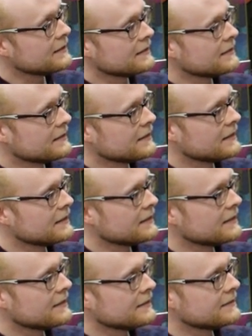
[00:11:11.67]

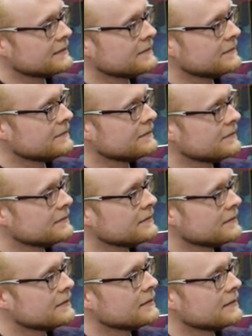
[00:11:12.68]

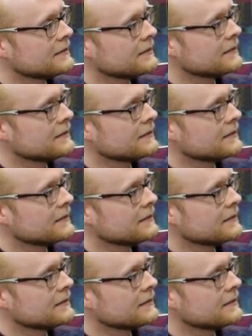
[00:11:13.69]
The person shown says nothing.